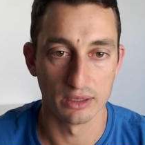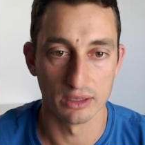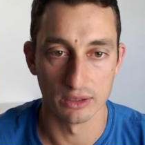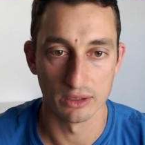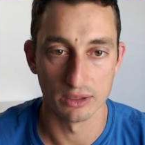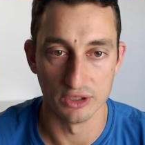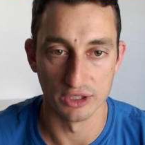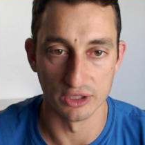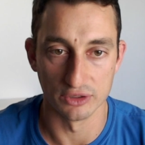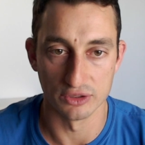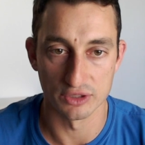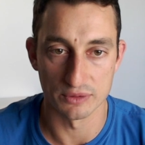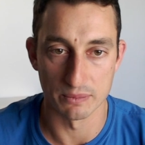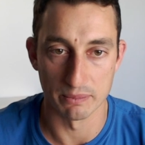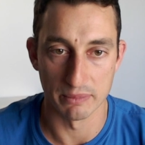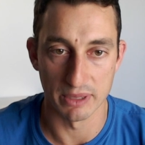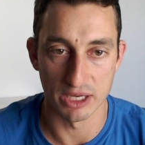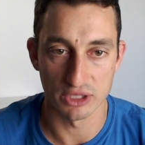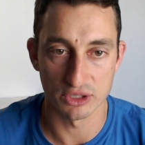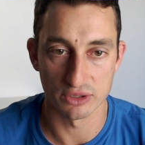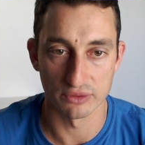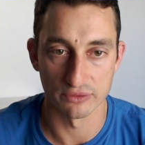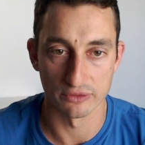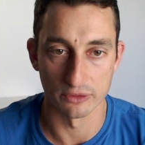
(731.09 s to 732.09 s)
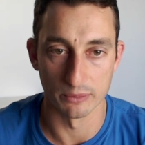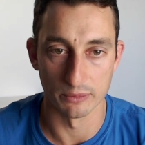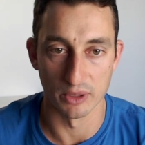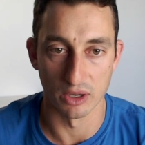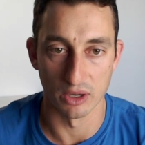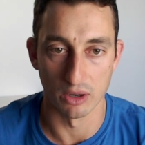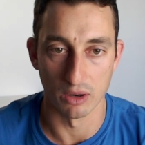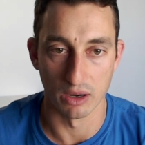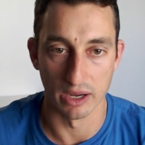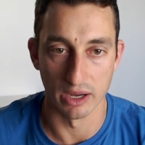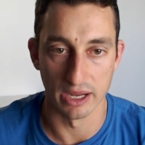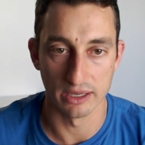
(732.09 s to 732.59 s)
You can just measure from the
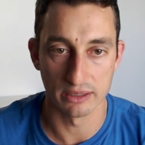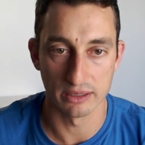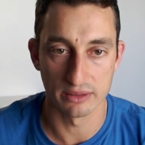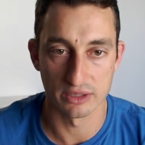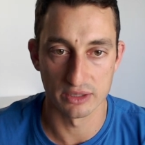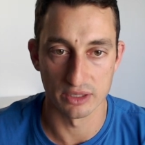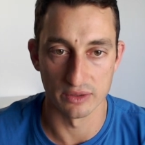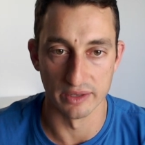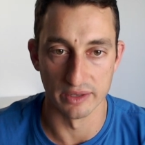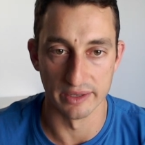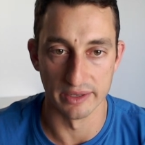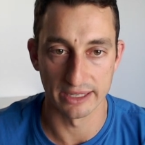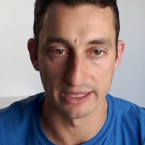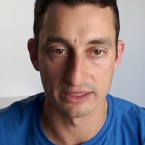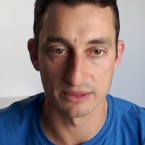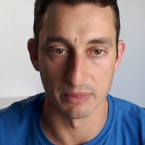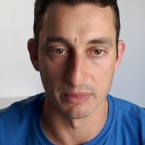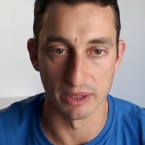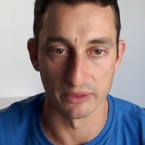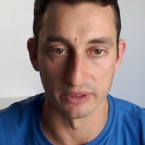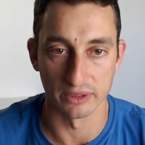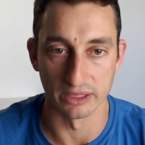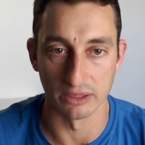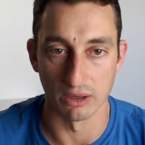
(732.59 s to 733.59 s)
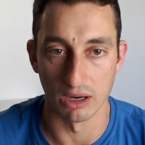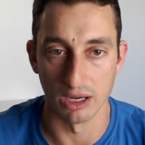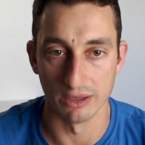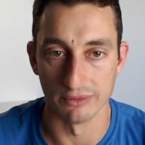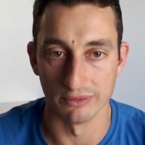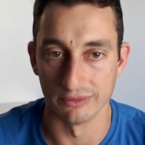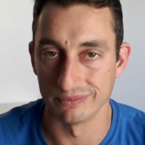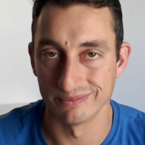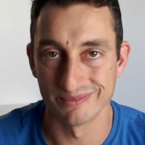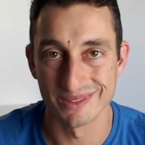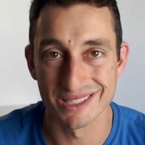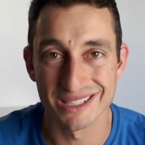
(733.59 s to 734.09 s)
high to the next monthly high of
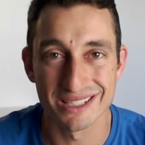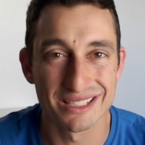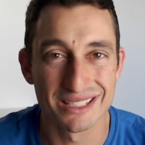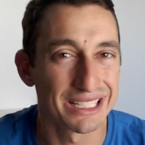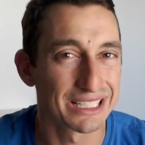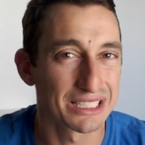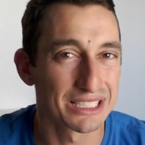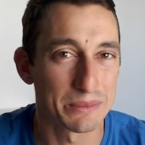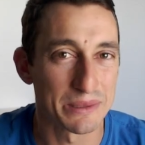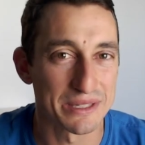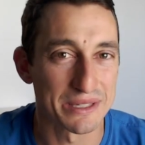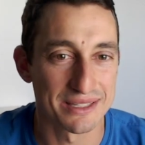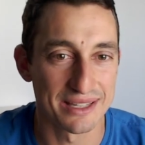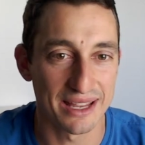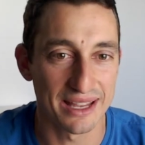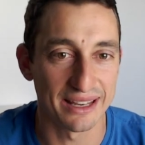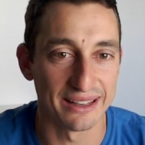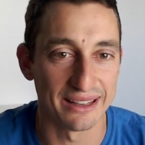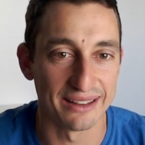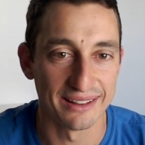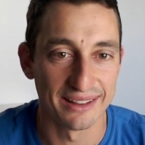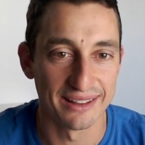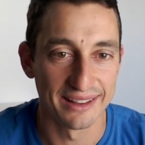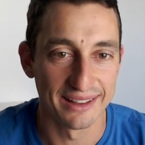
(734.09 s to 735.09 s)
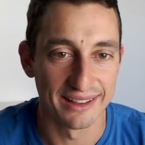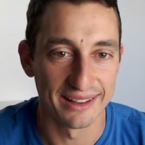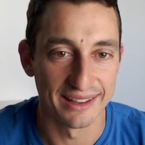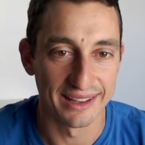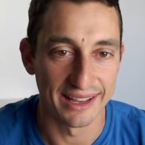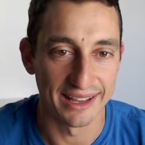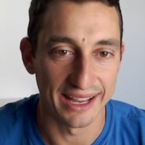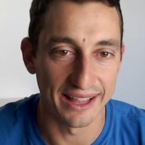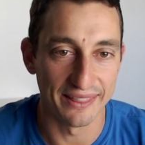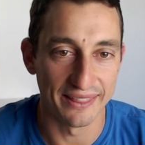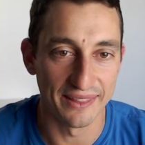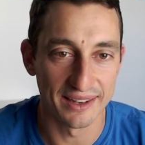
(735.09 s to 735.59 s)
six percent,
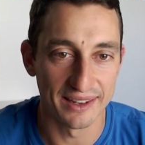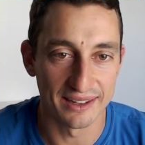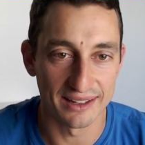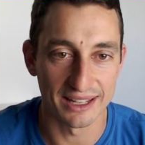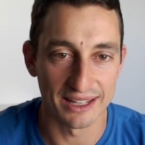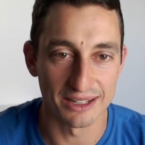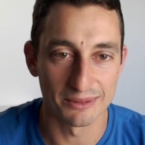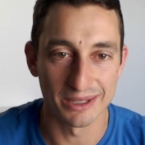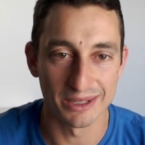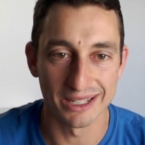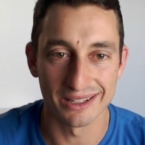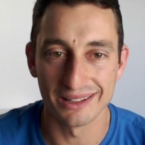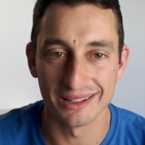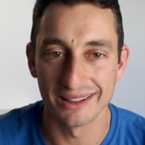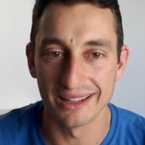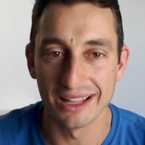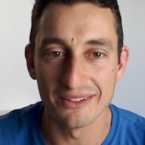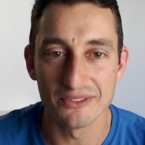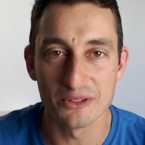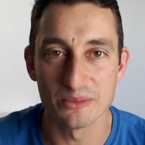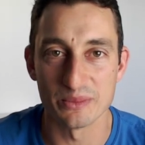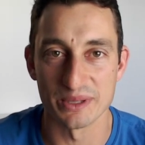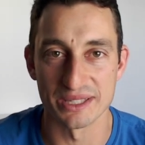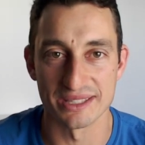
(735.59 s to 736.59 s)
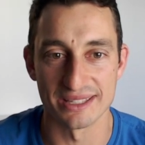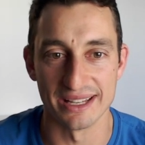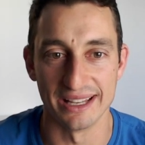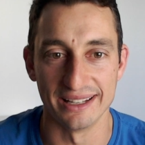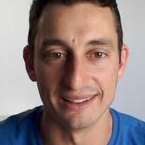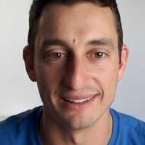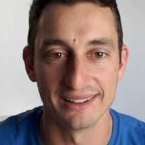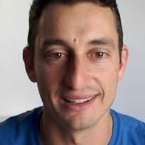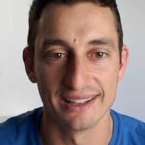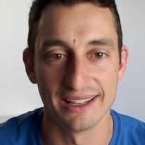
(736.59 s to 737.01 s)
and then it had about eleven percent.